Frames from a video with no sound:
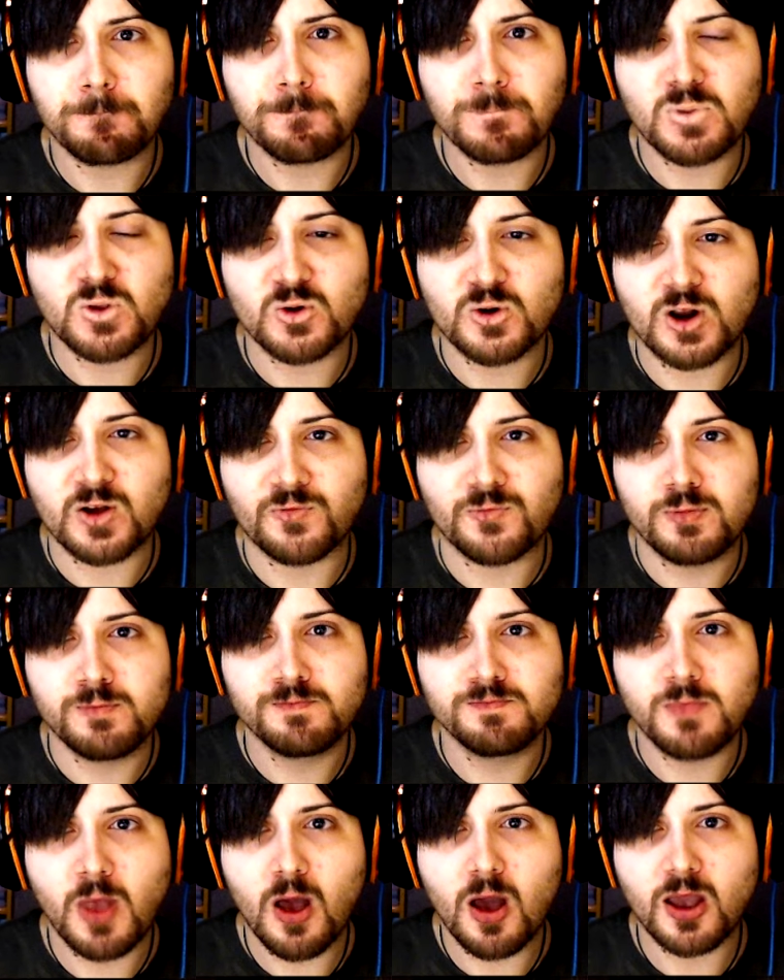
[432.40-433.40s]
Sort of.
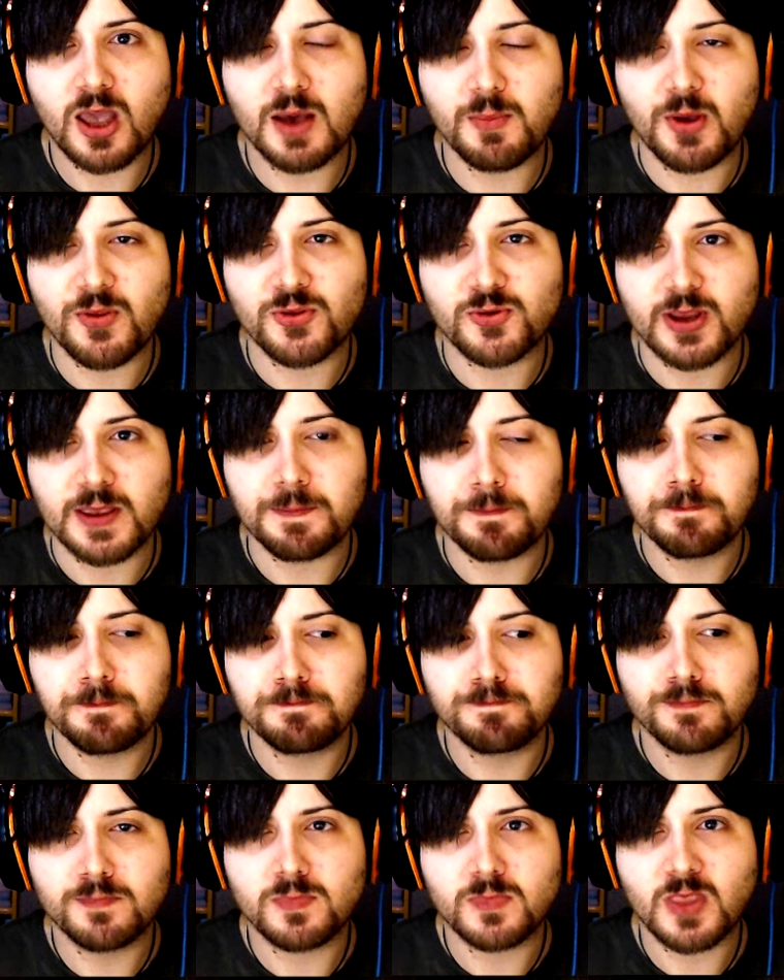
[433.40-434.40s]
Come on, three.
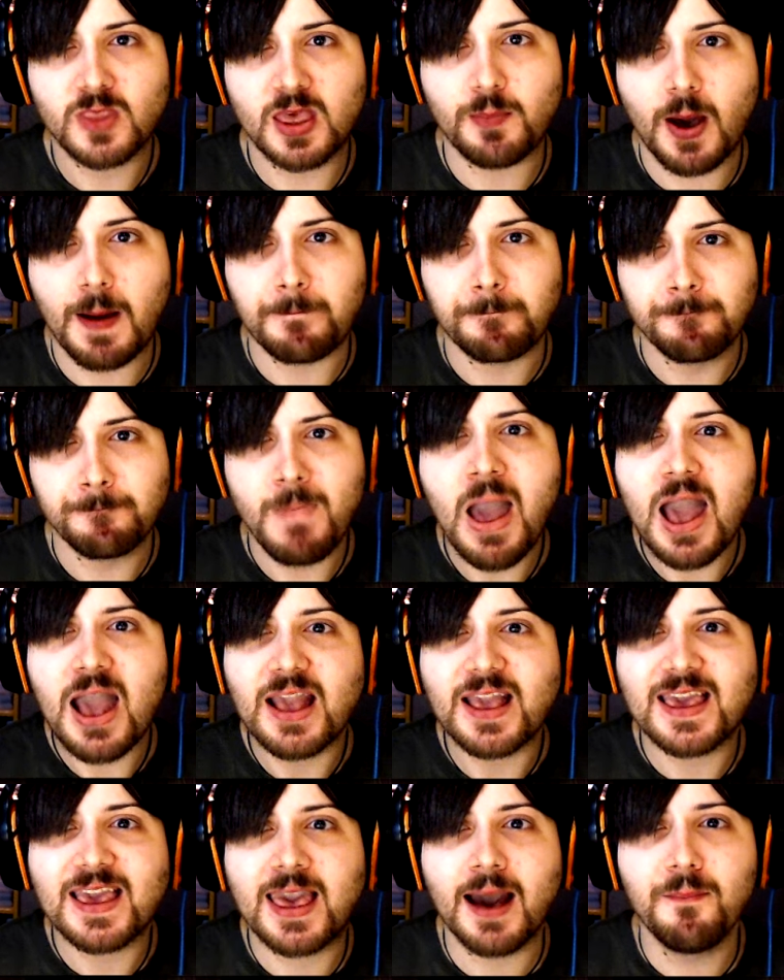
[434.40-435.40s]
Come on.
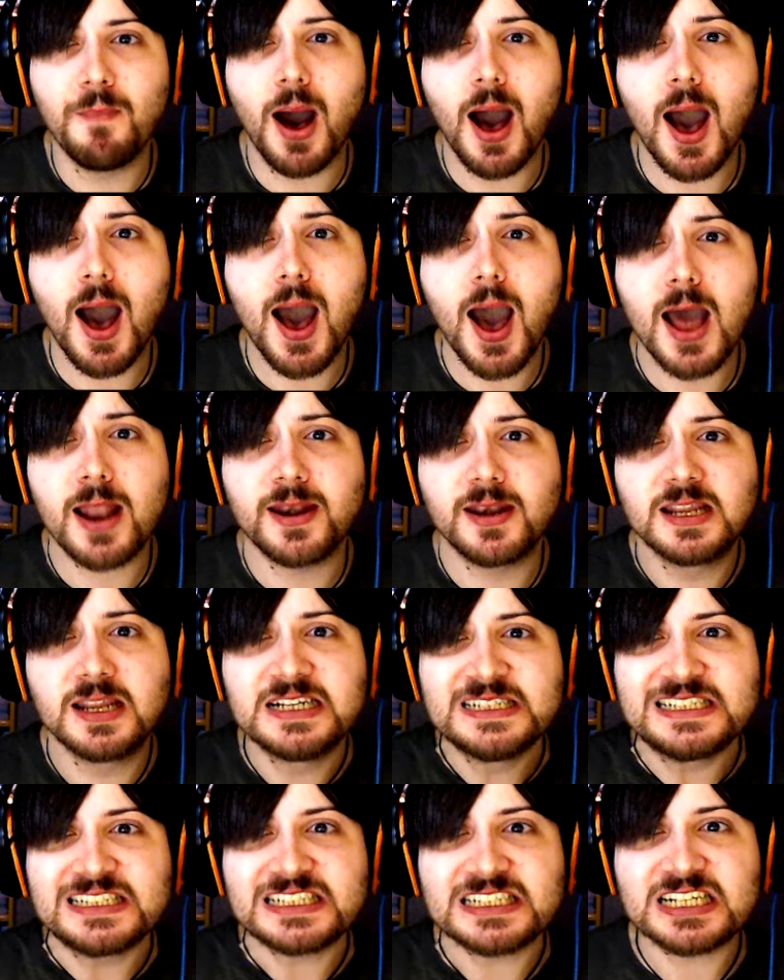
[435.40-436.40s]
Come on!
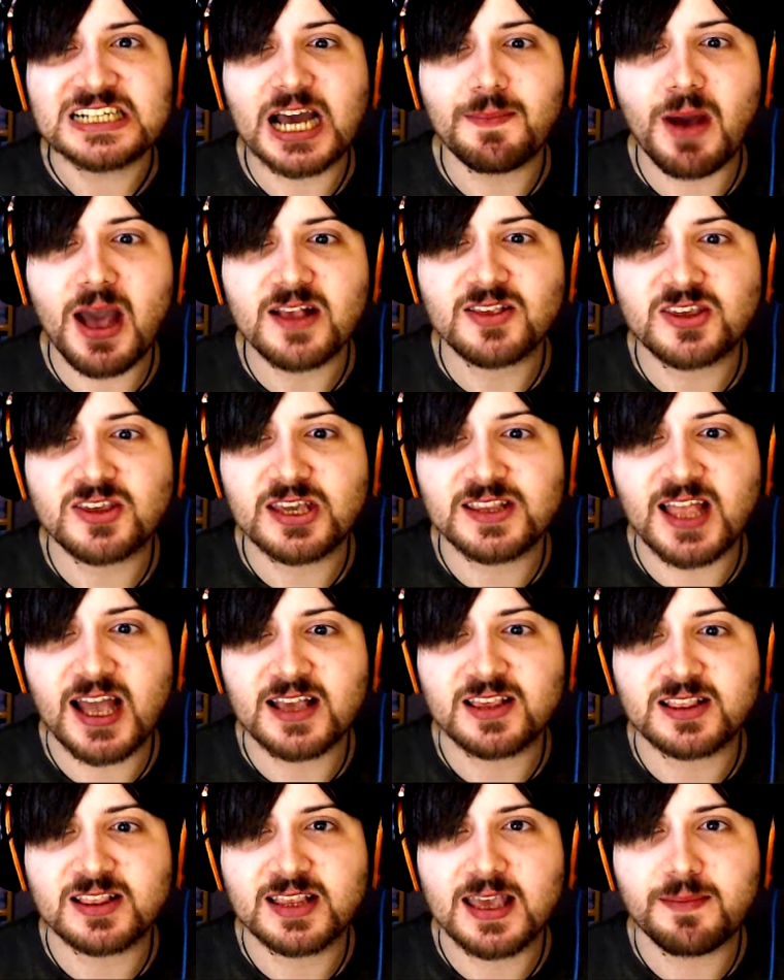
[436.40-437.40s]
I'm asking
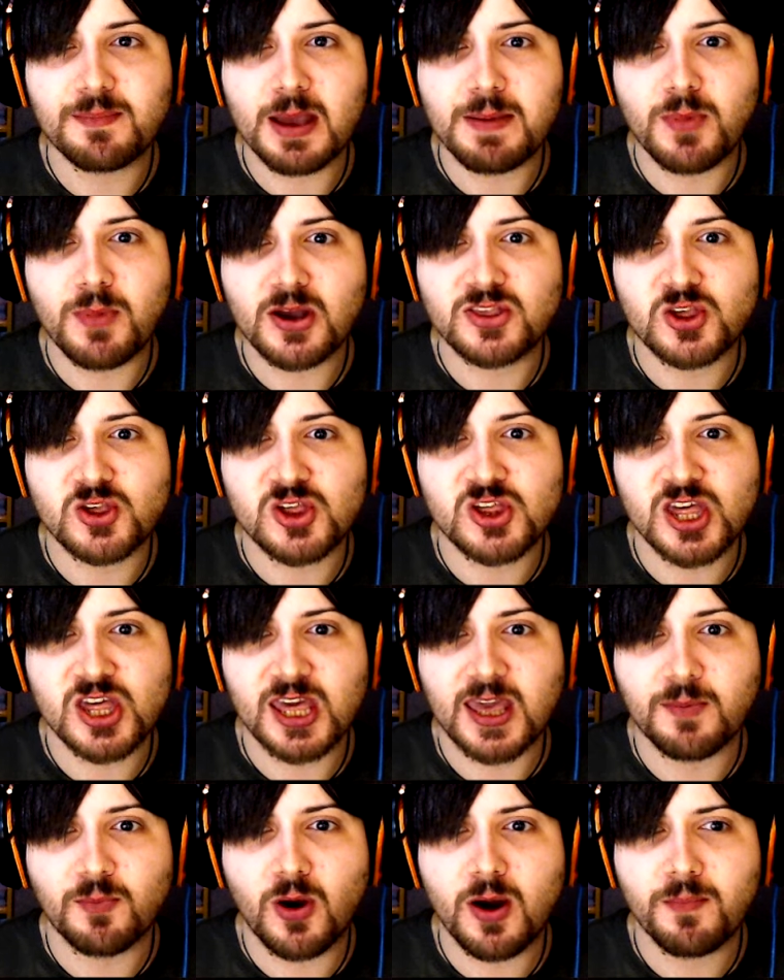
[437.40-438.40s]
nicely and my mouse is
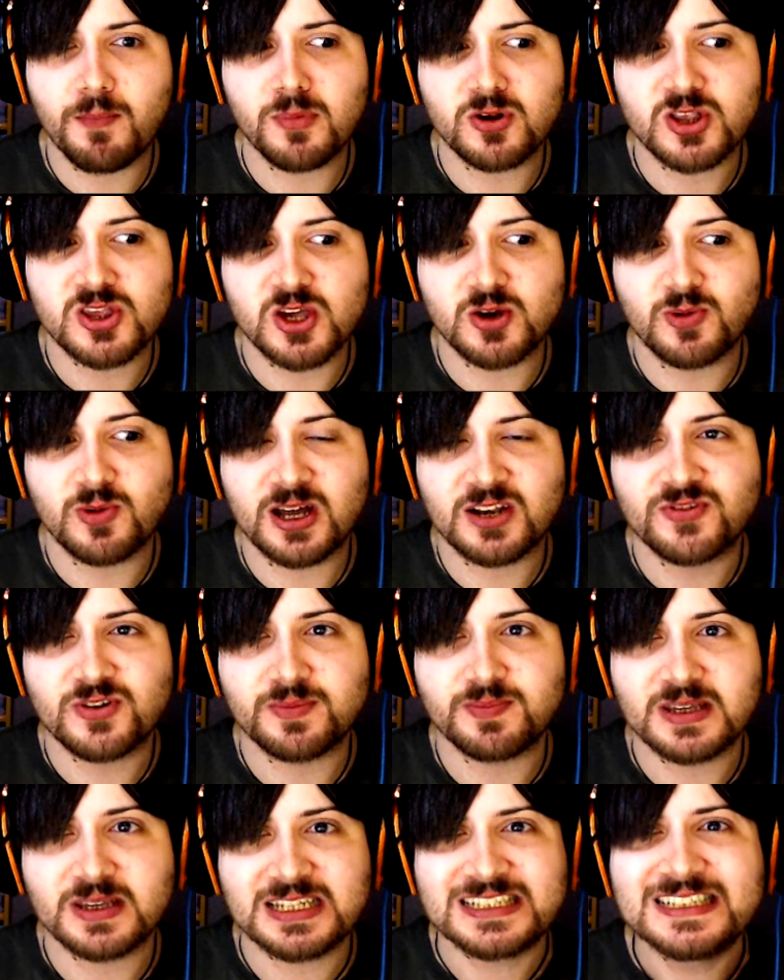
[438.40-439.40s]
shaking. What more do you want from
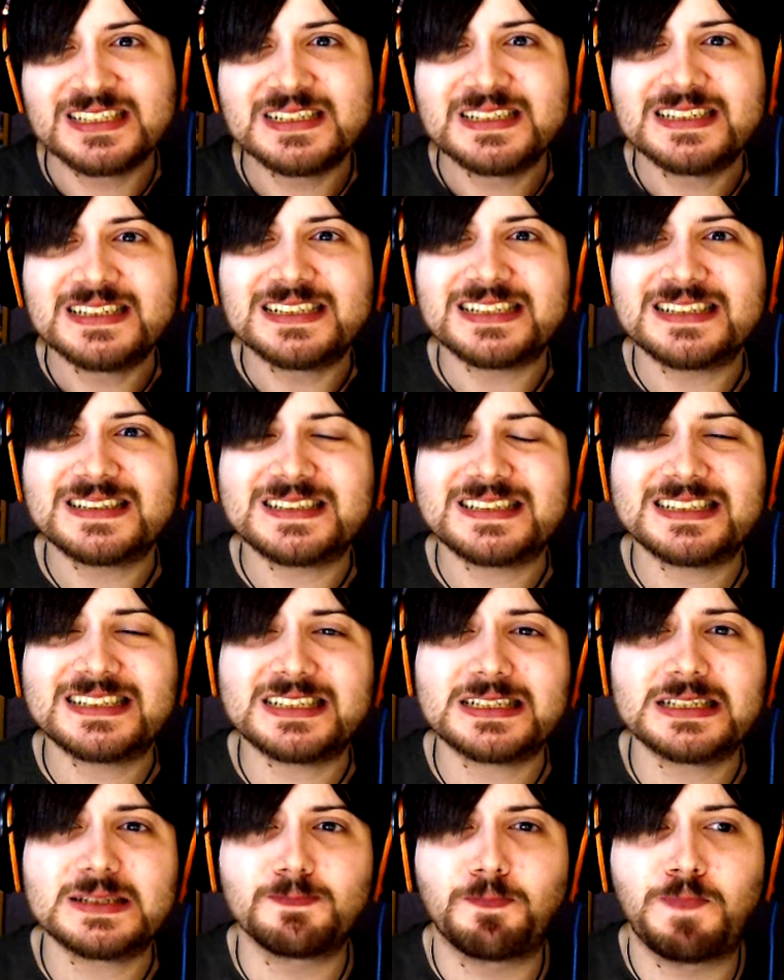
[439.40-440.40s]
me?
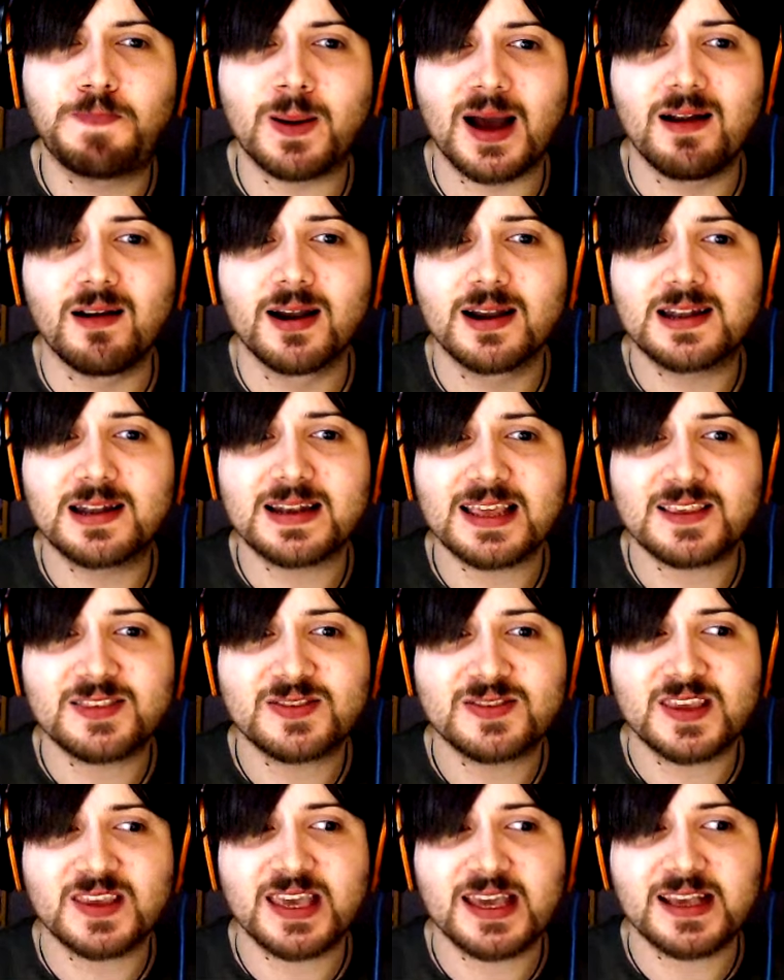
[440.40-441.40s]
Apparently
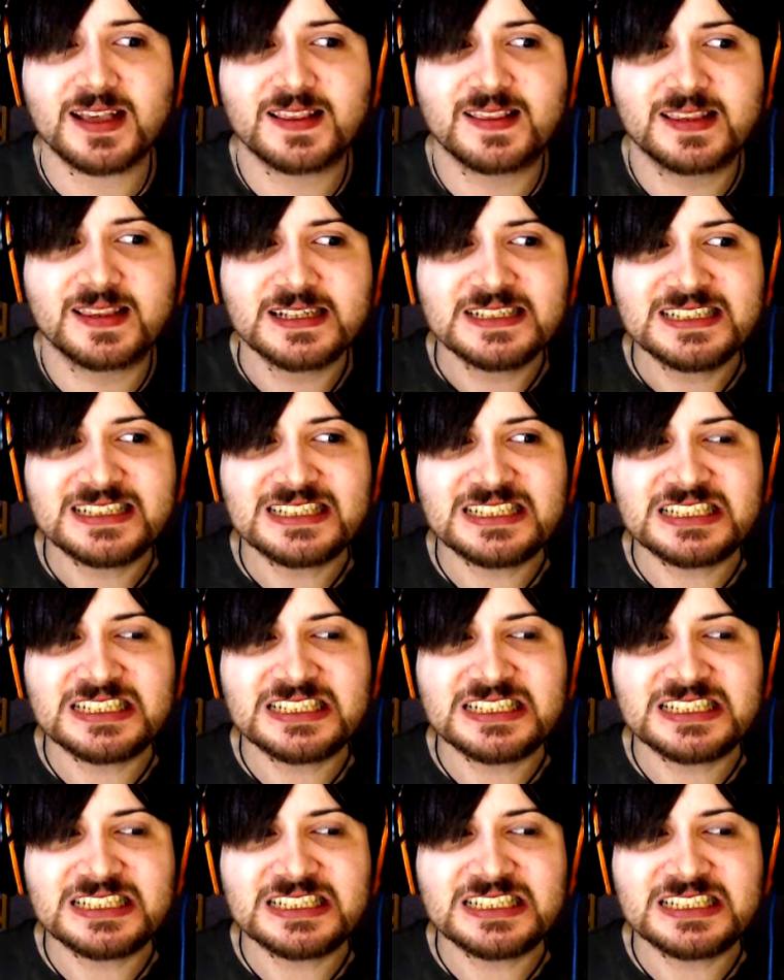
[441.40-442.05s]
things!